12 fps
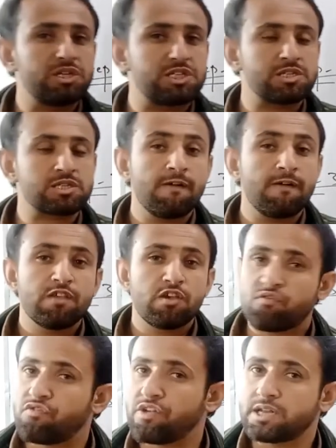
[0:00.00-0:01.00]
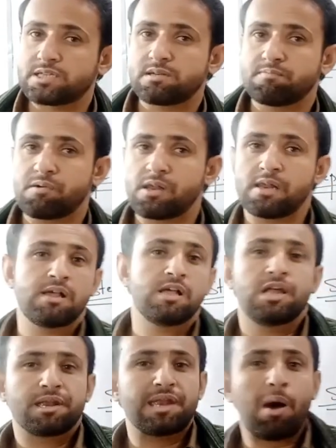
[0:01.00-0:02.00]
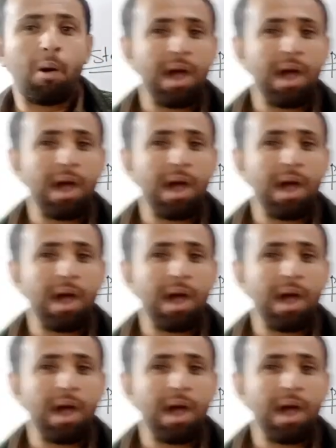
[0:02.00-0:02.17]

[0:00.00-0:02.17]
is very simple. Now I